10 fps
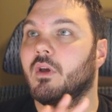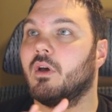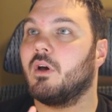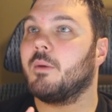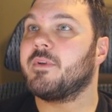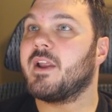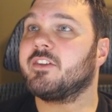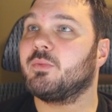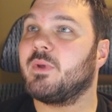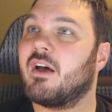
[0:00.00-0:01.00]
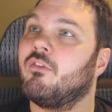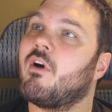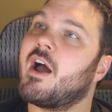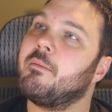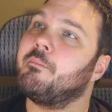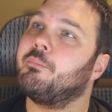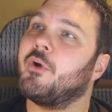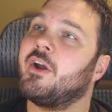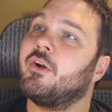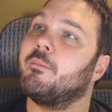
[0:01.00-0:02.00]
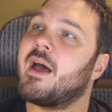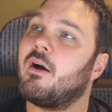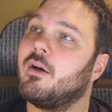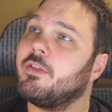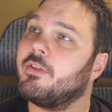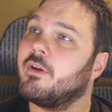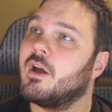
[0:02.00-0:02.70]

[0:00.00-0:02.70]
Up next, we have Linebreaker Baloth.